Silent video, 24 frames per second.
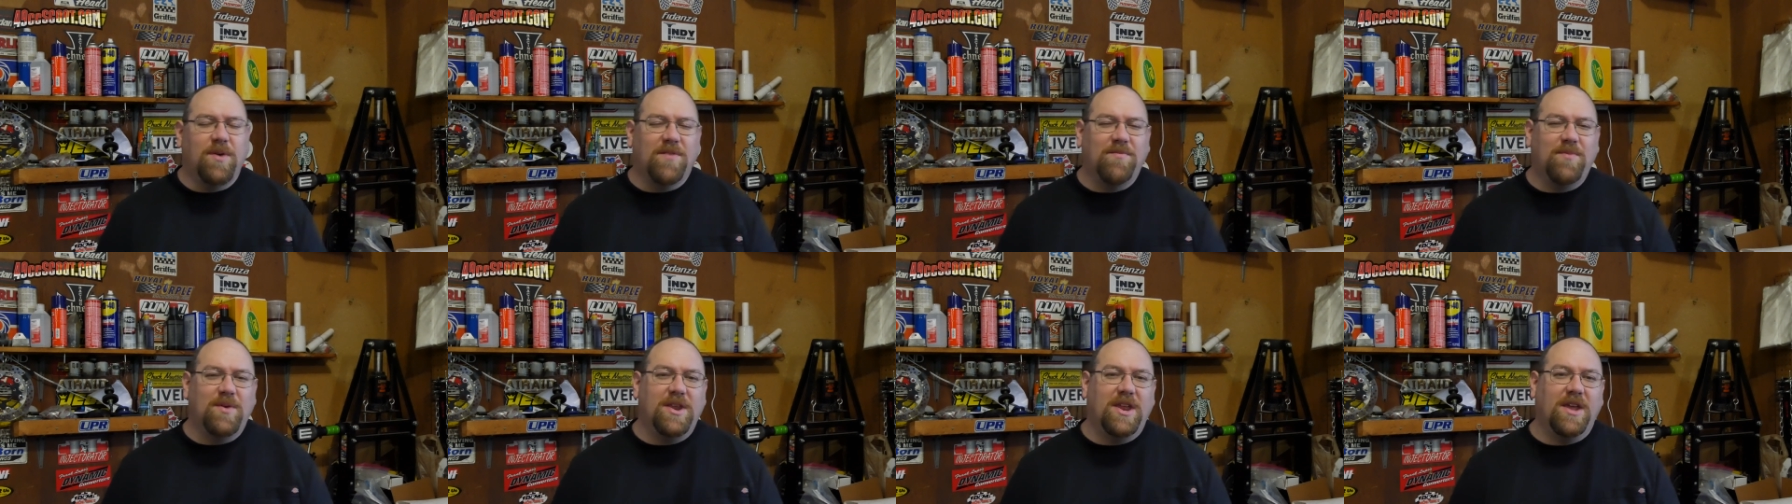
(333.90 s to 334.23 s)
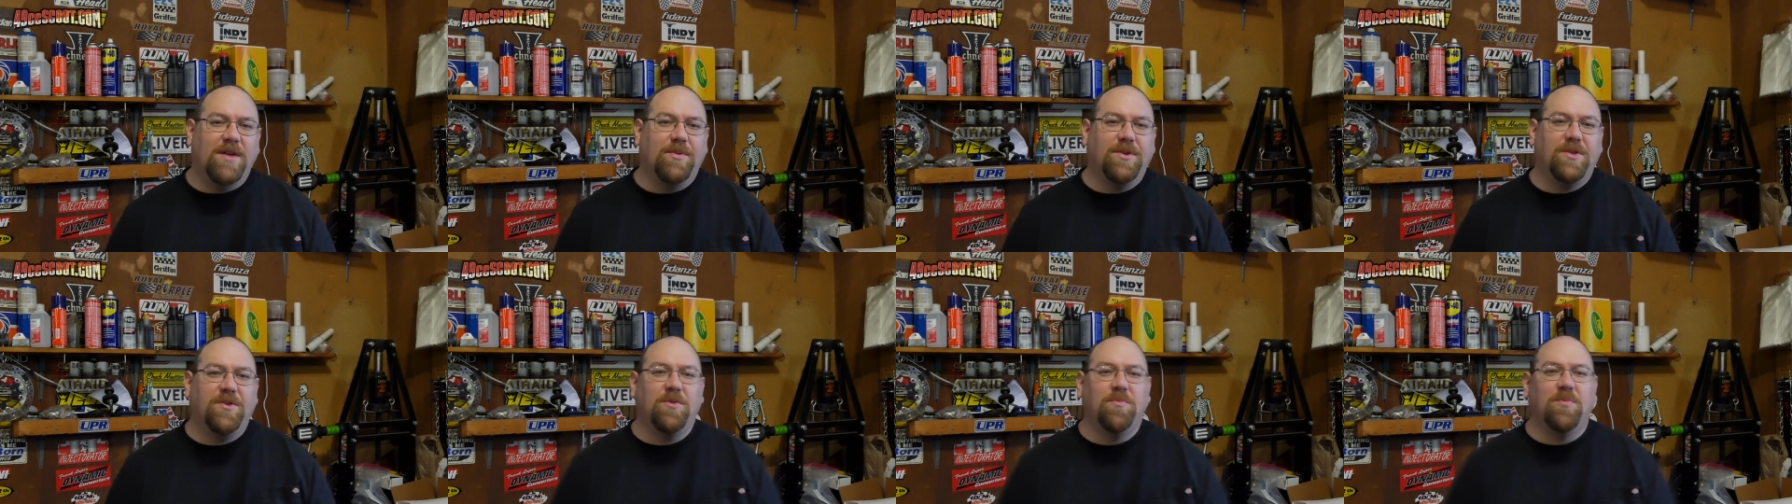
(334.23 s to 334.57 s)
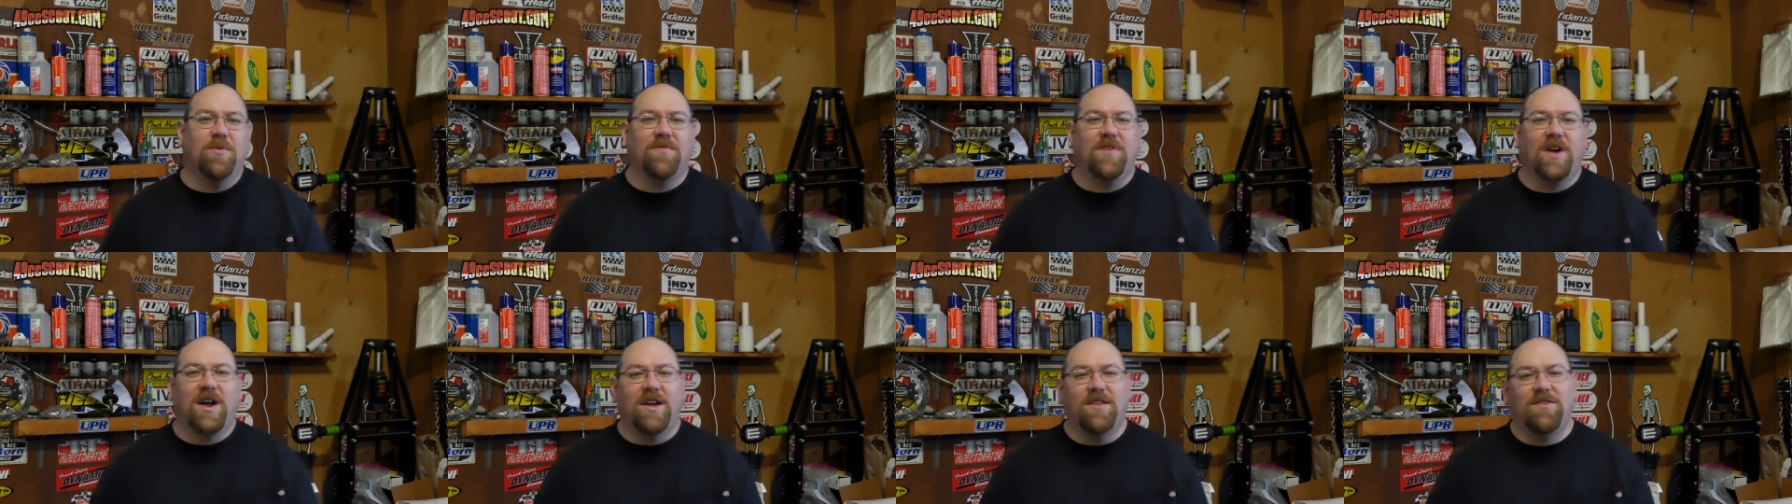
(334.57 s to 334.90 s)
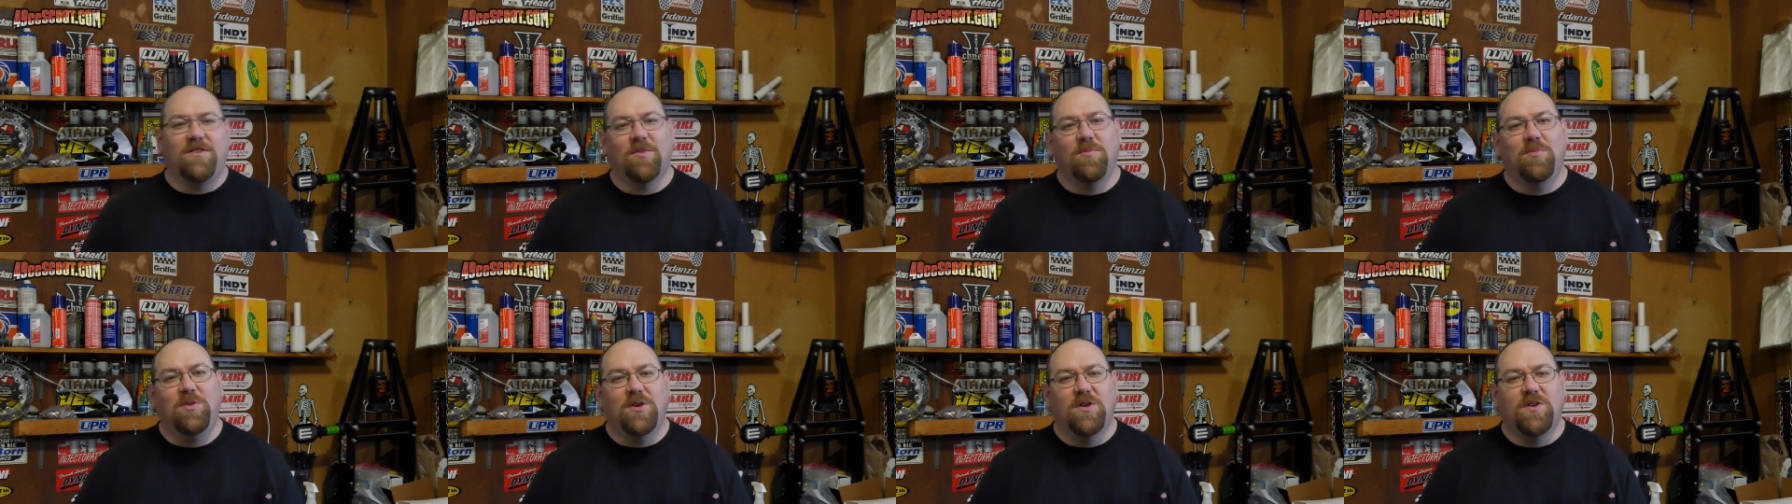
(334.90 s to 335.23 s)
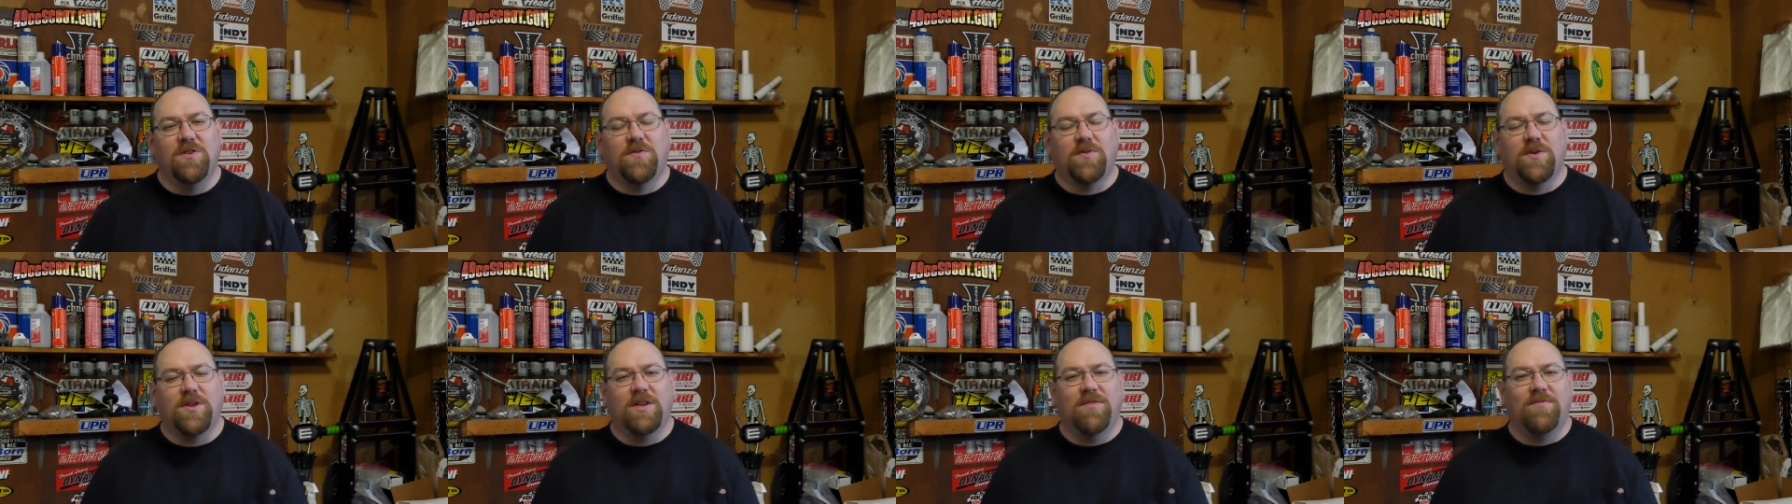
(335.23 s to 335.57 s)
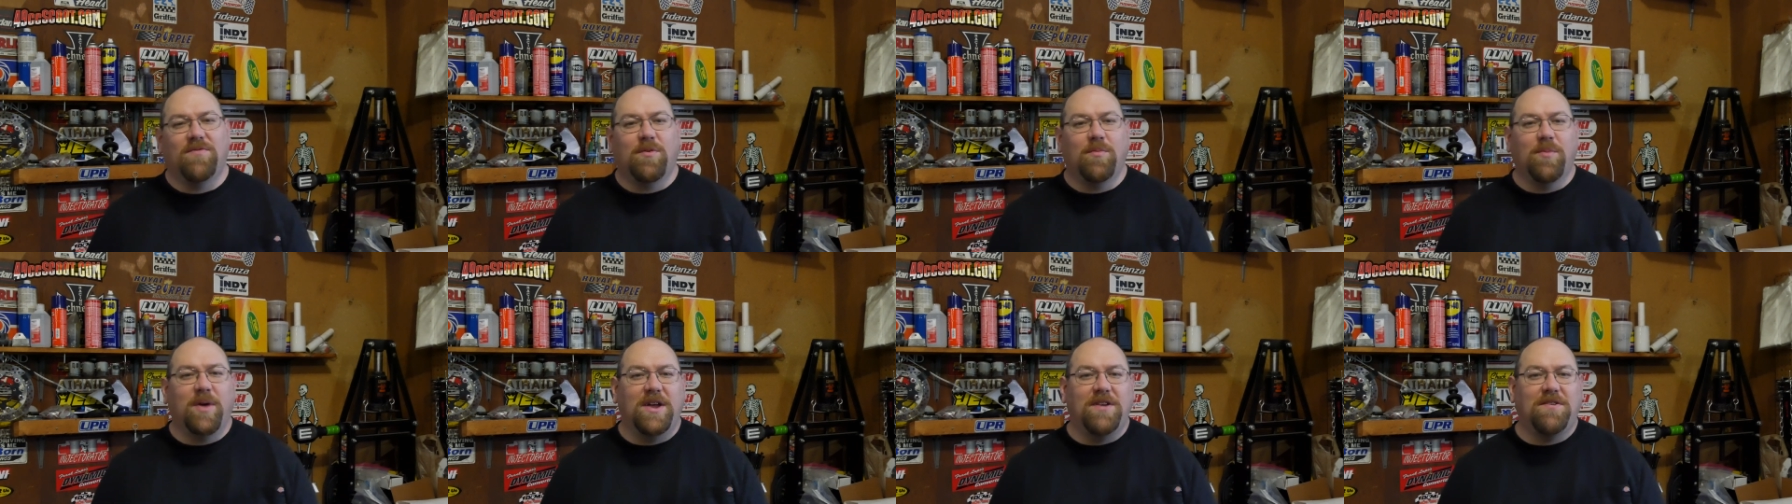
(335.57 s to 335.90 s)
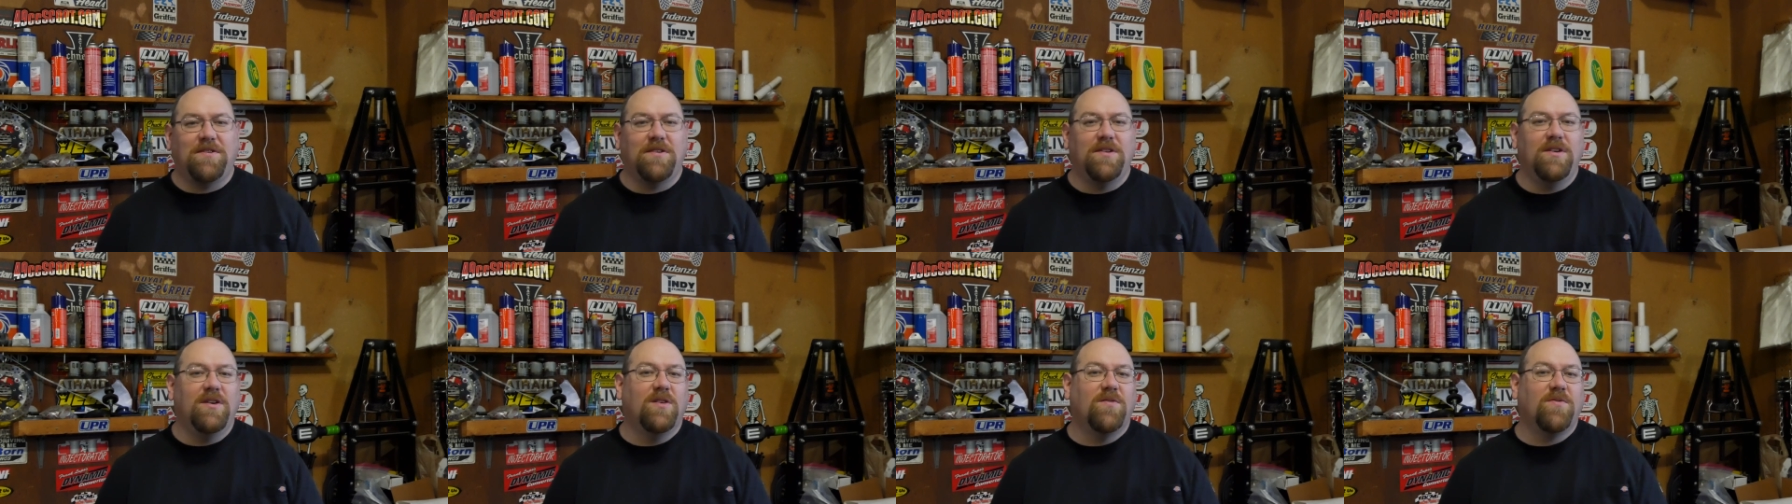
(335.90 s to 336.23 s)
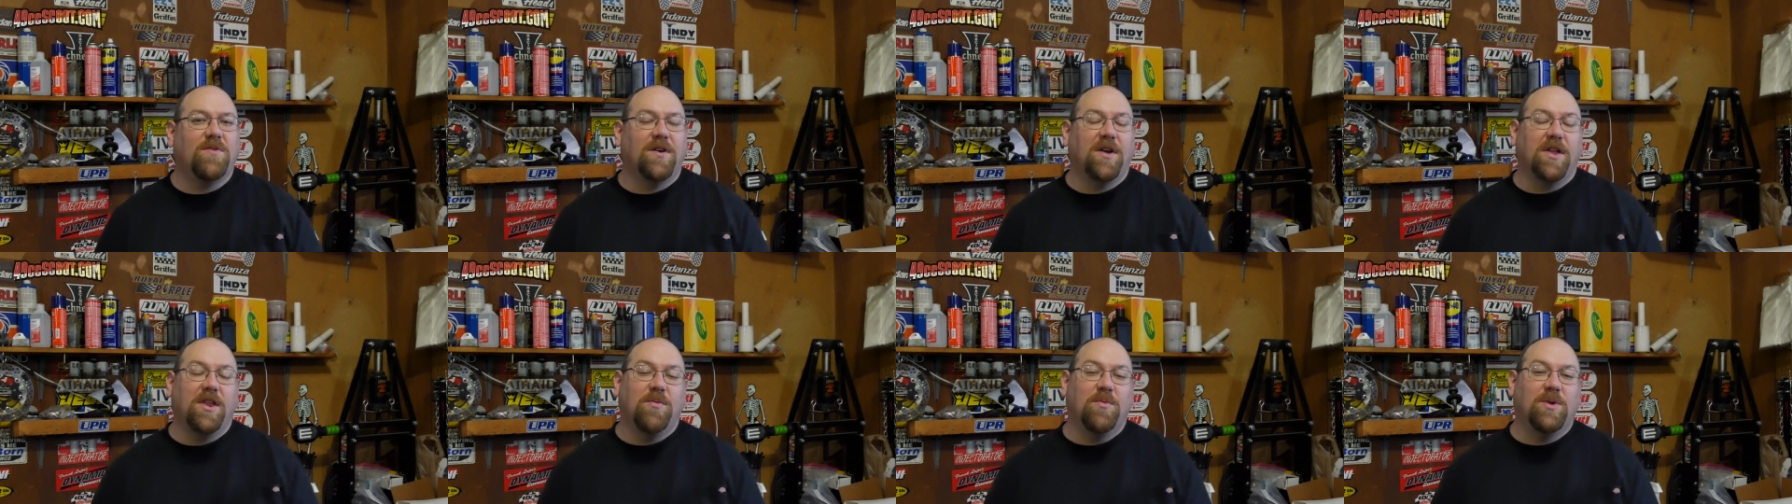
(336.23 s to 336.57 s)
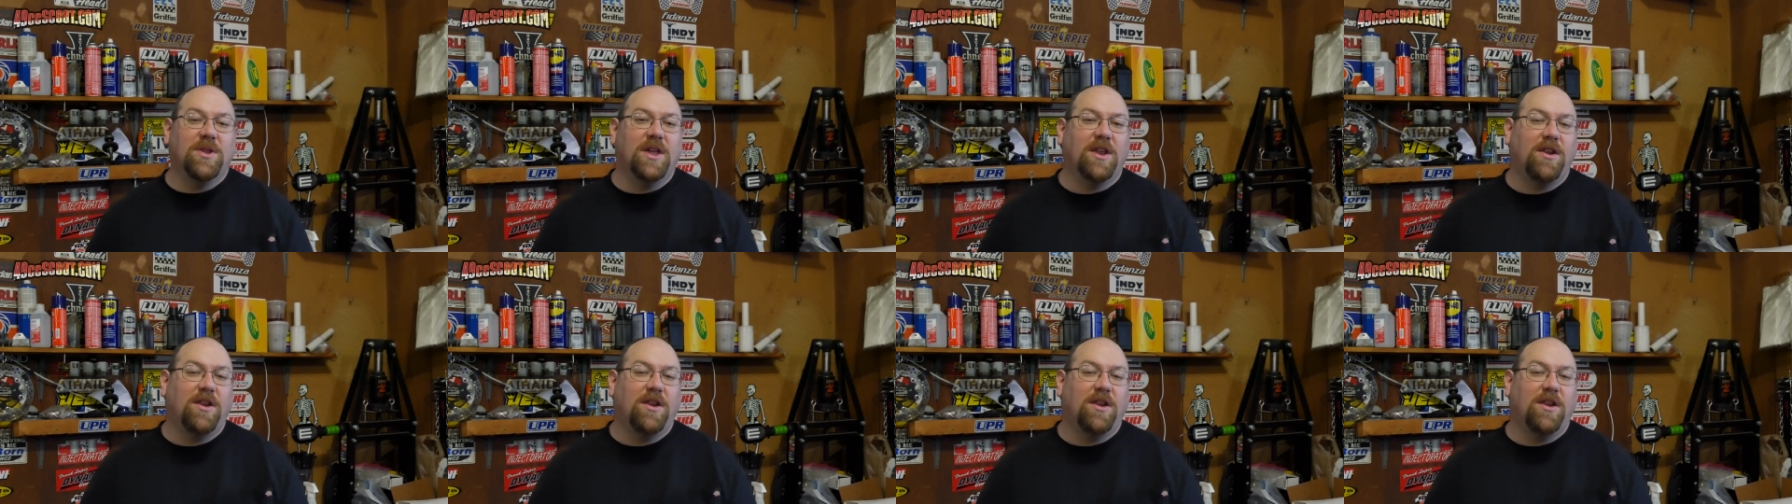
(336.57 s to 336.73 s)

I've been able to provide some useful information here for anyone